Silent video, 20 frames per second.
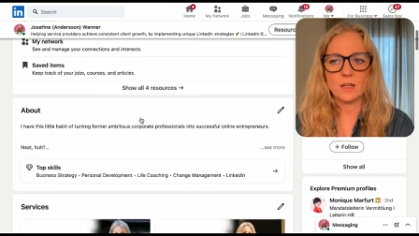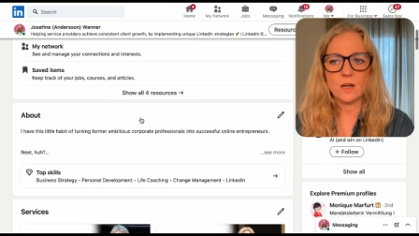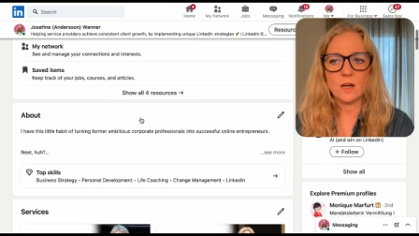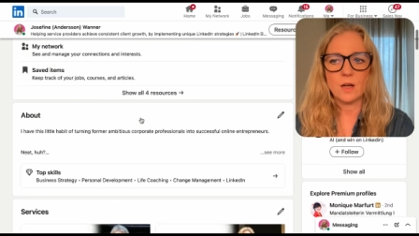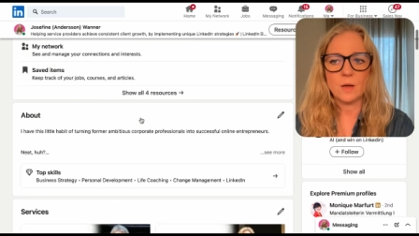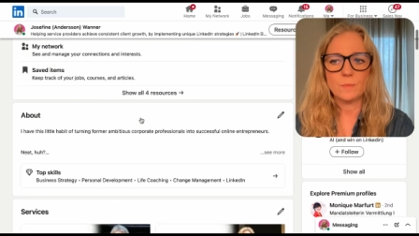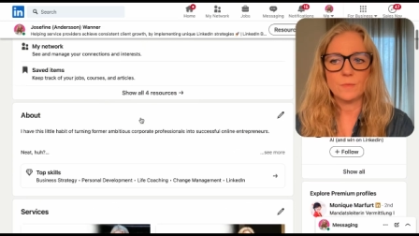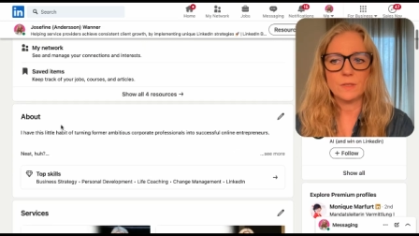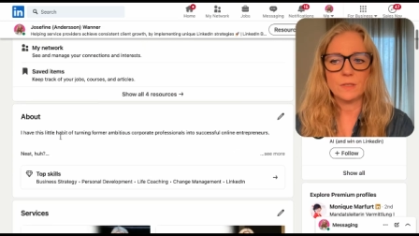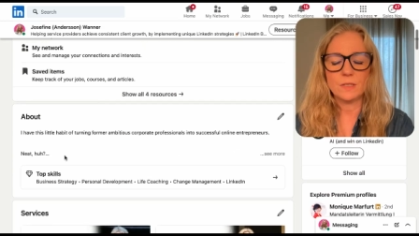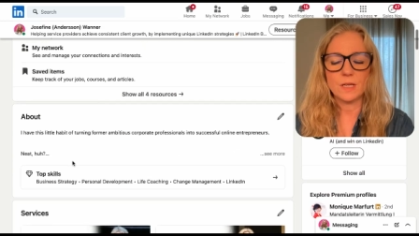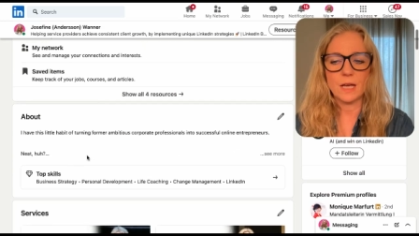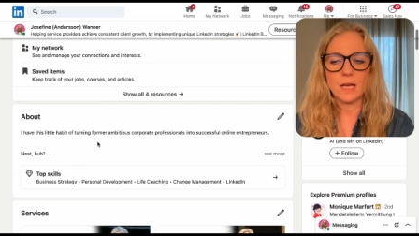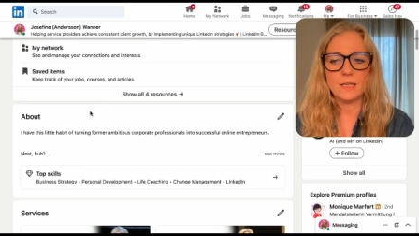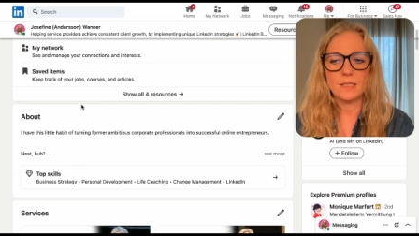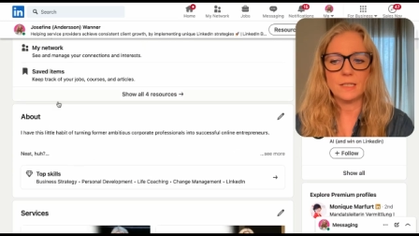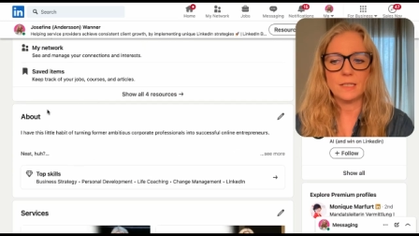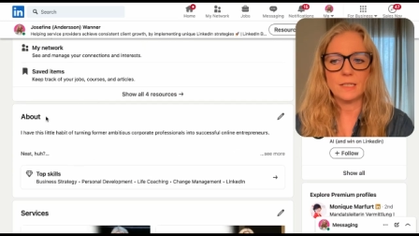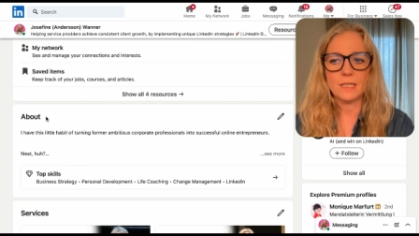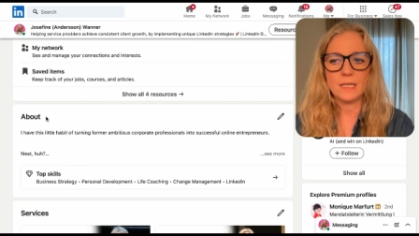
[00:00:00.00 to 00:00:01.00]
It comes
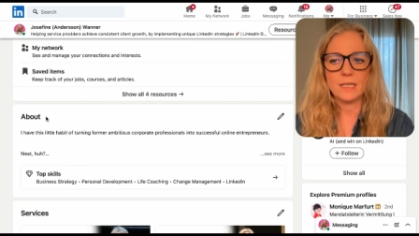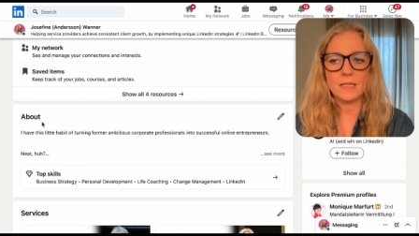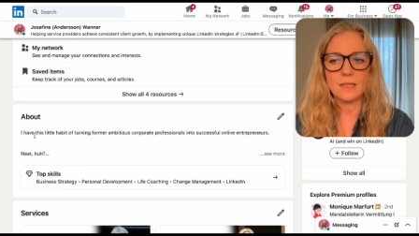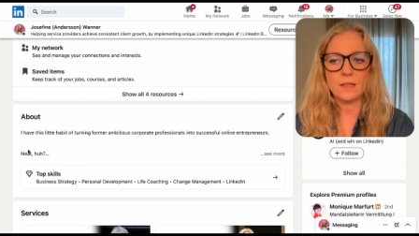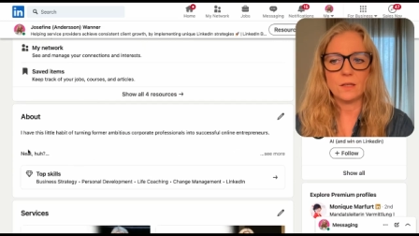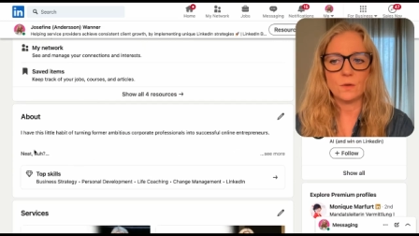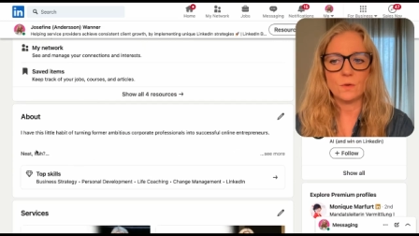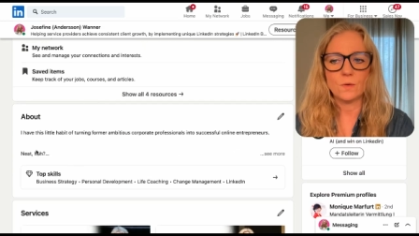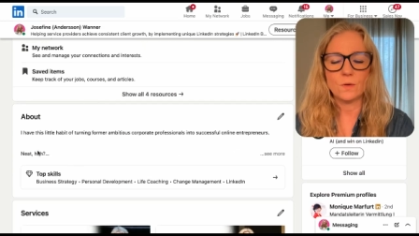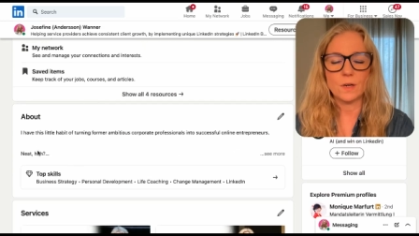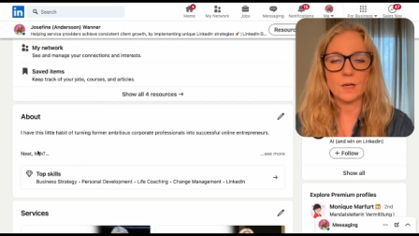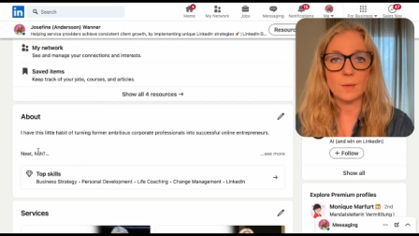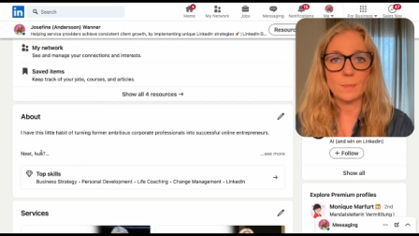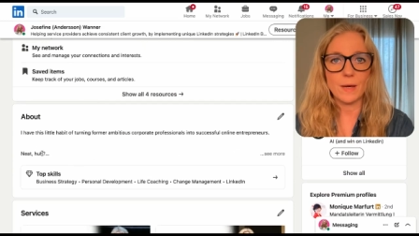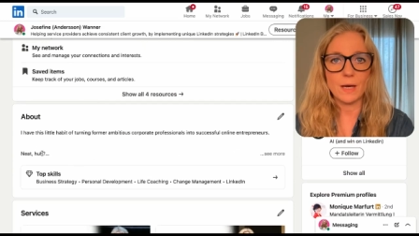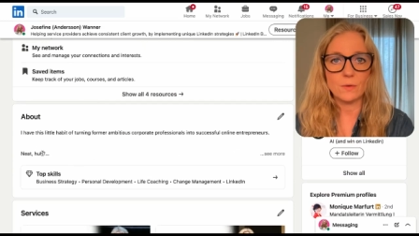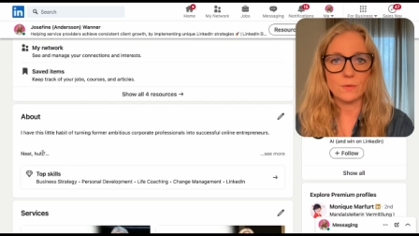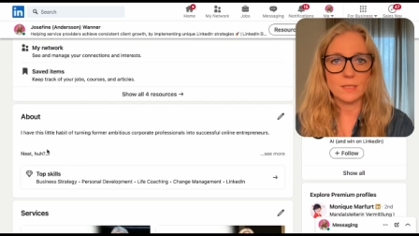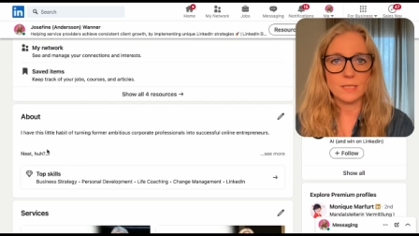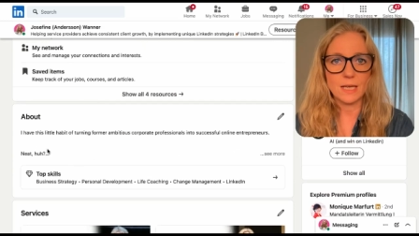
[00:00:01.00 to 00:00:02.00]
underneath your
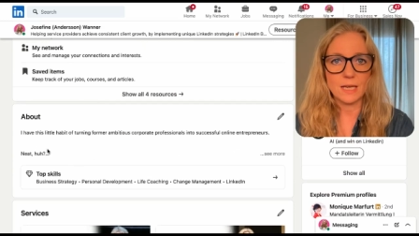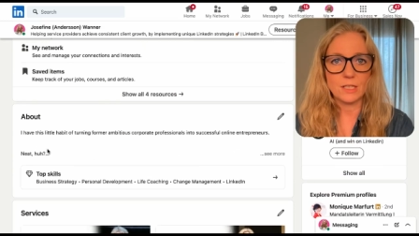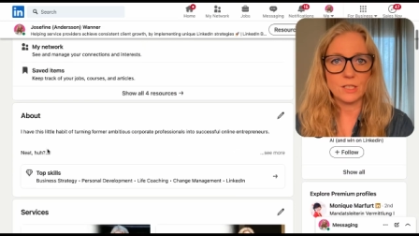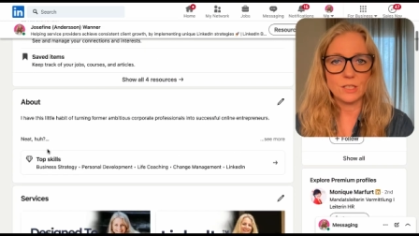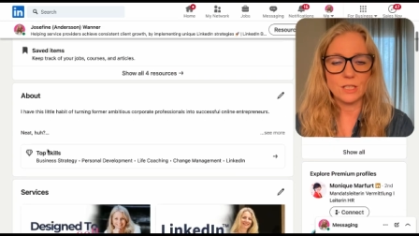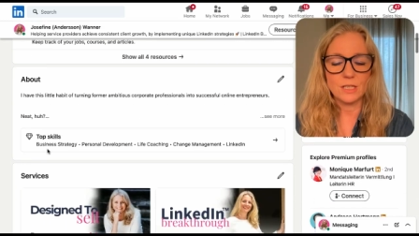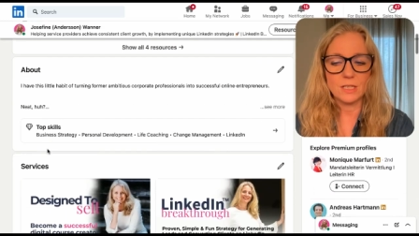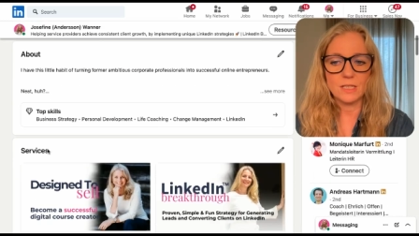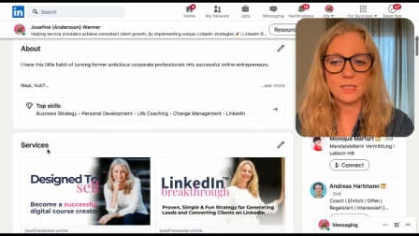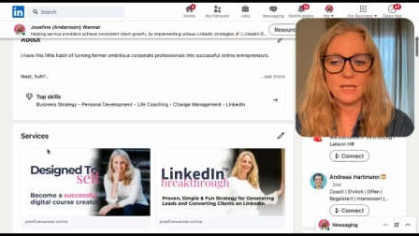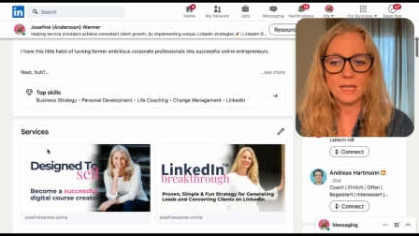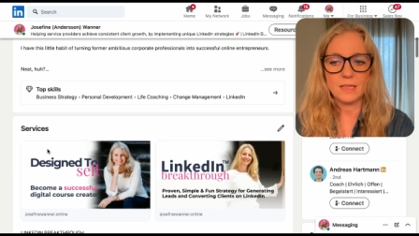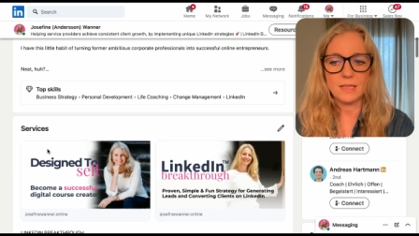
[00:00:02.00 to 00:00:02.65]
about section,